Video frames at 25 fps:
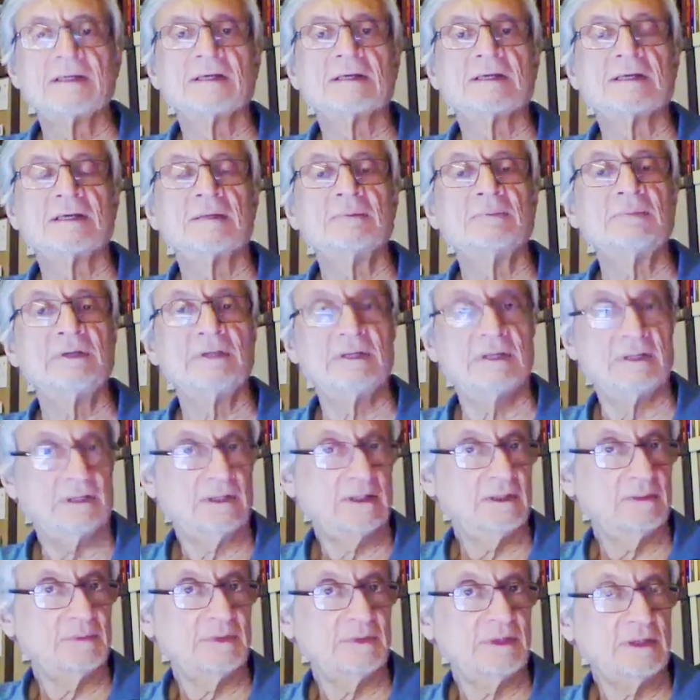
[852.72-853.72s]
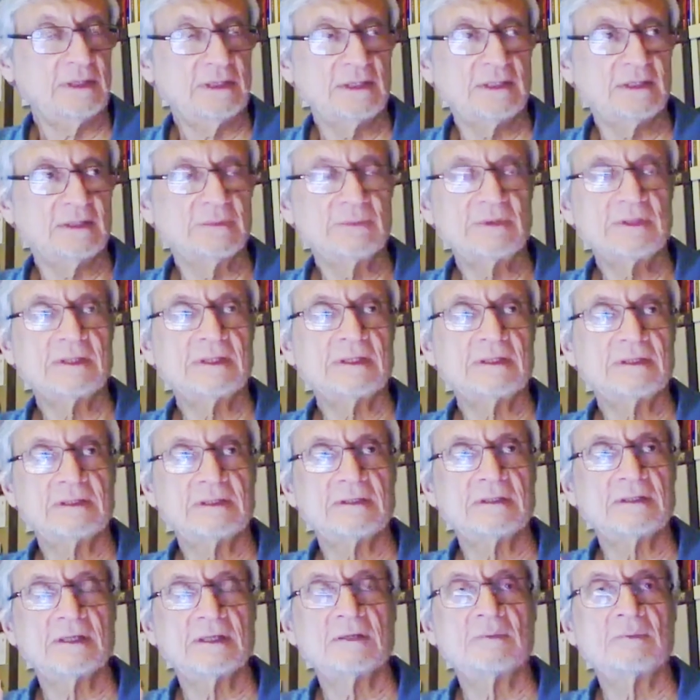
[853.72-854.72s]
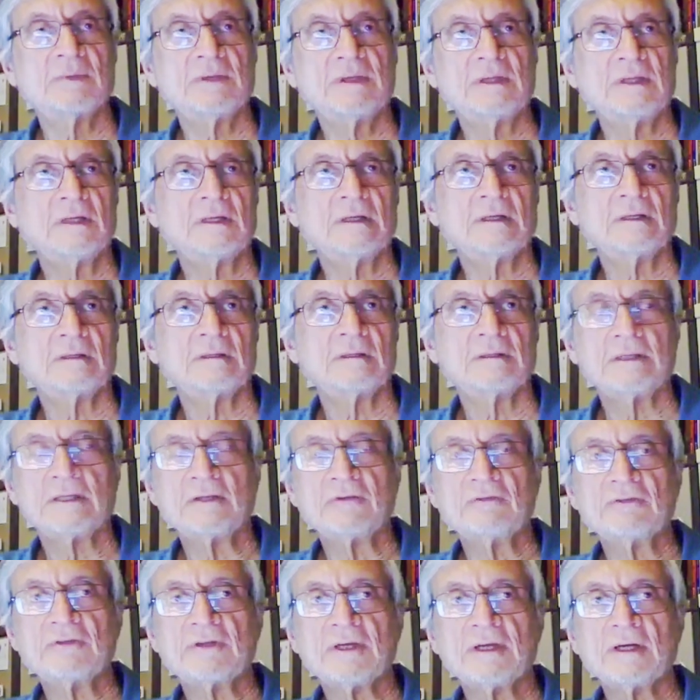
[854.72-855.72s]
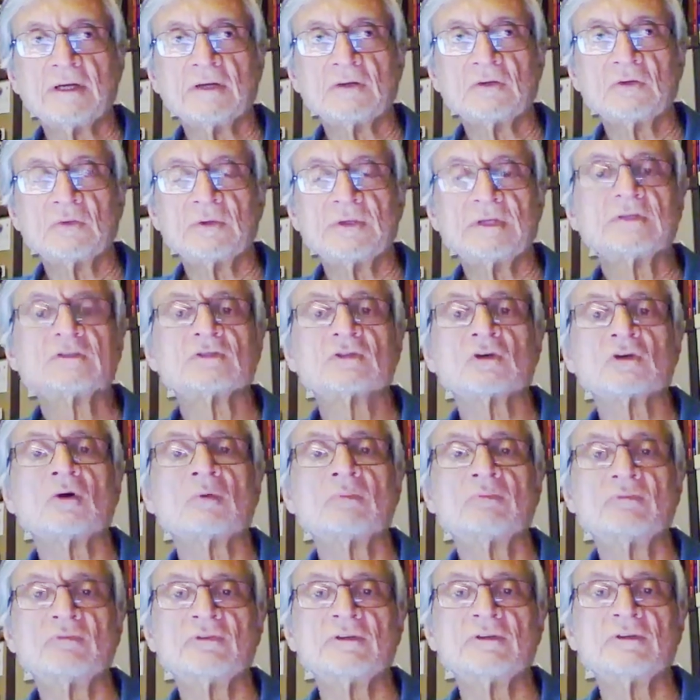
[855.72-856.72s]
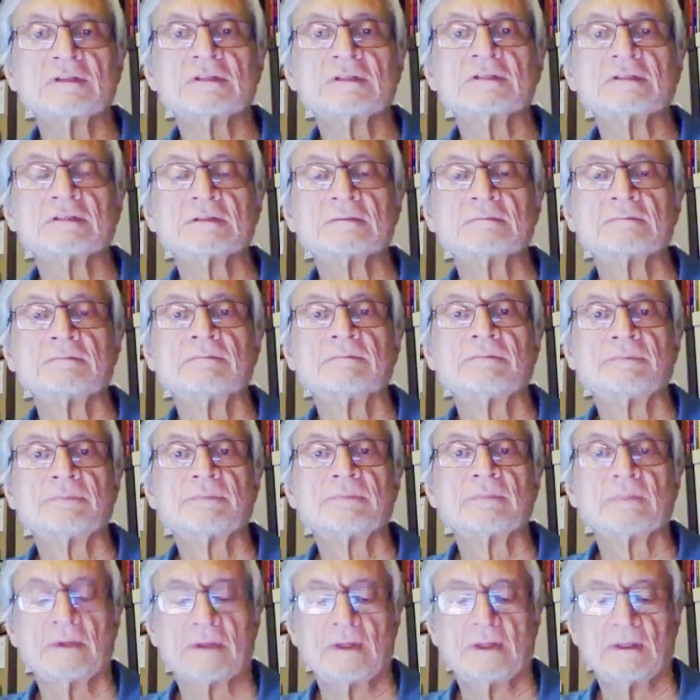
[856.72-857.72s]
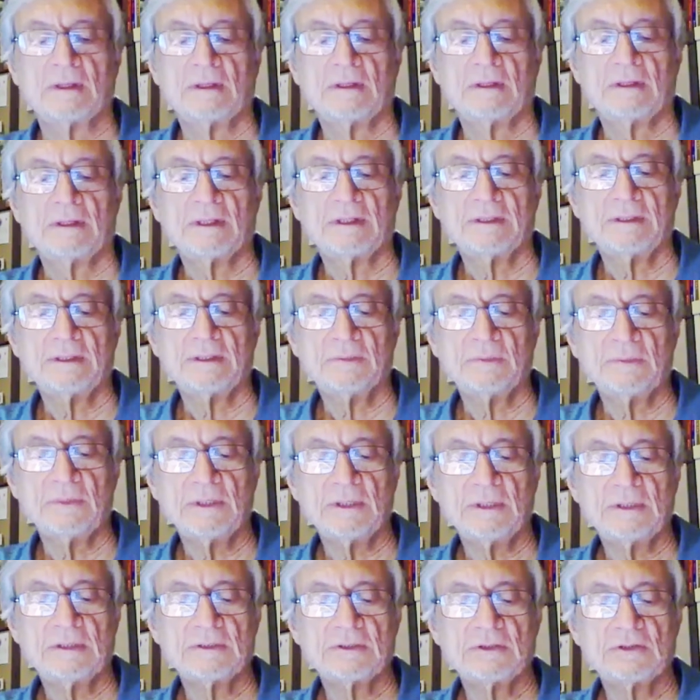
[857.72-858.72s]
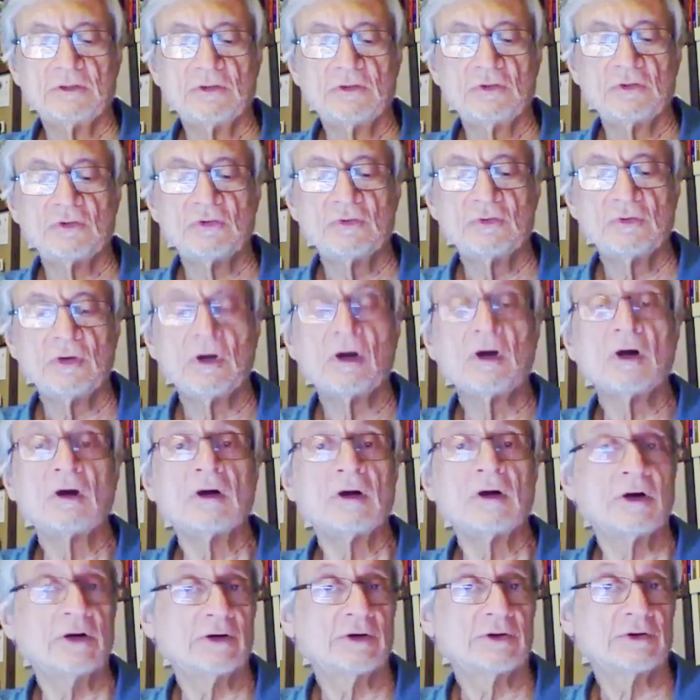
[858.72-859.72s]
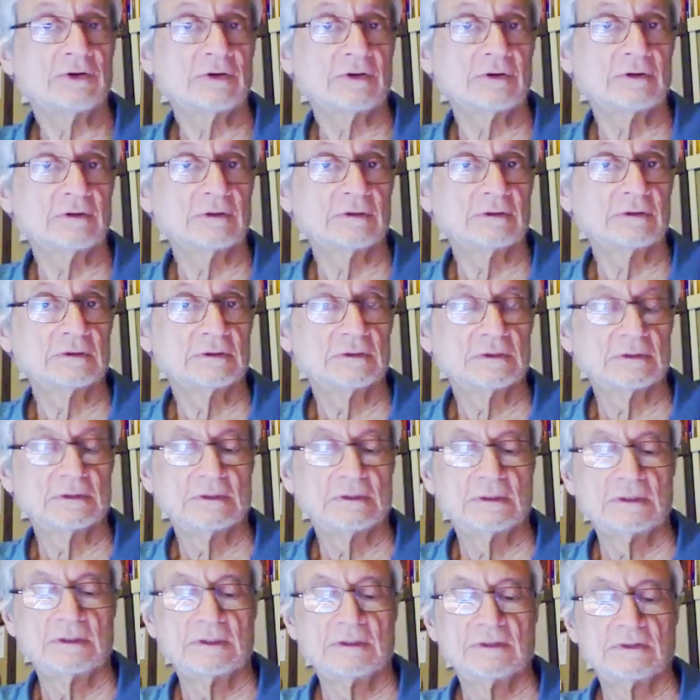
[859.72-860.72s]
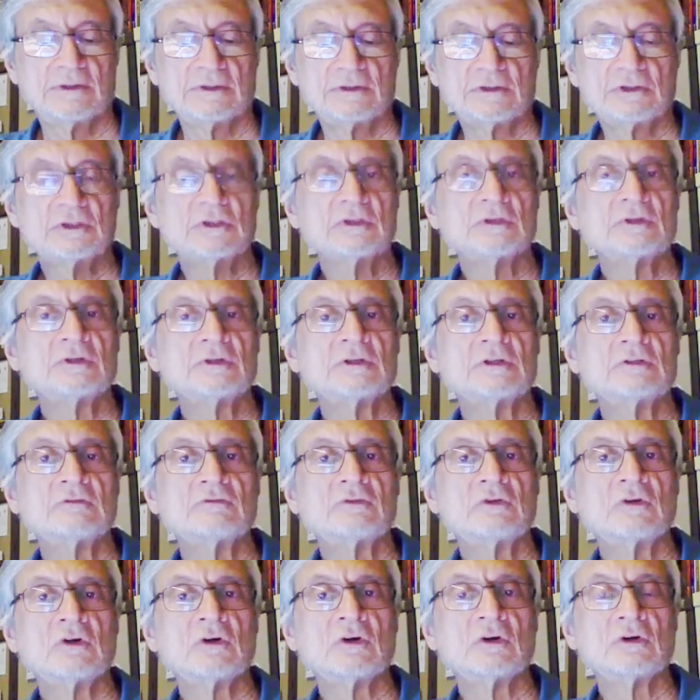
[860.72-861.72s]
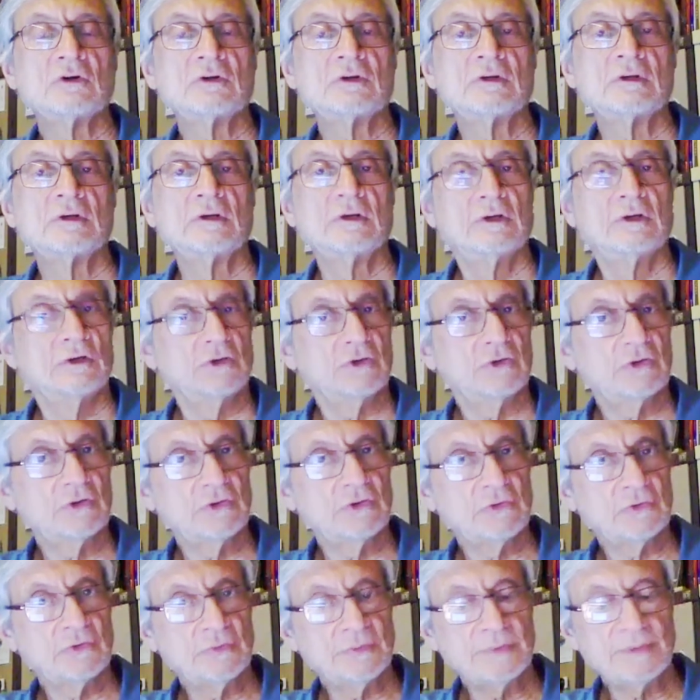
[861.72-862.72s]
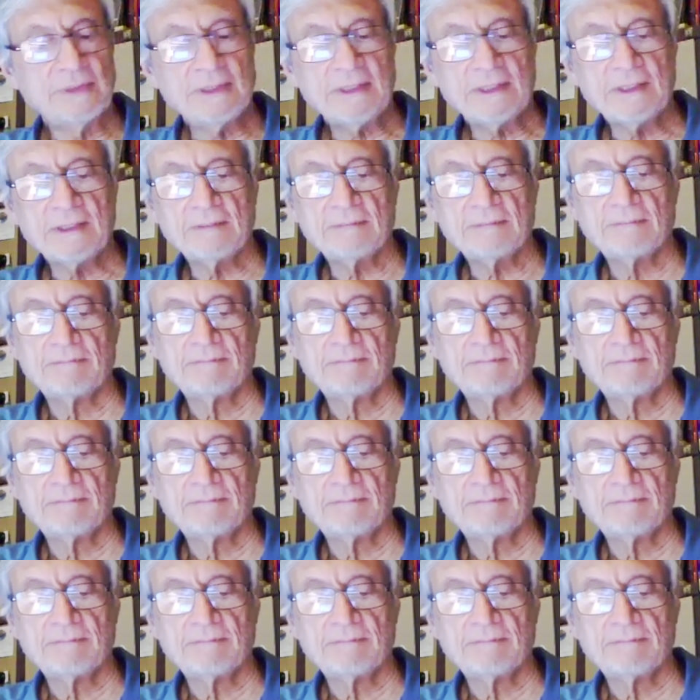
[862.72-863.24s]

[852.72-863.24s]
can be eliminated, can be left out when it's obvious that it means you are the children of God through me.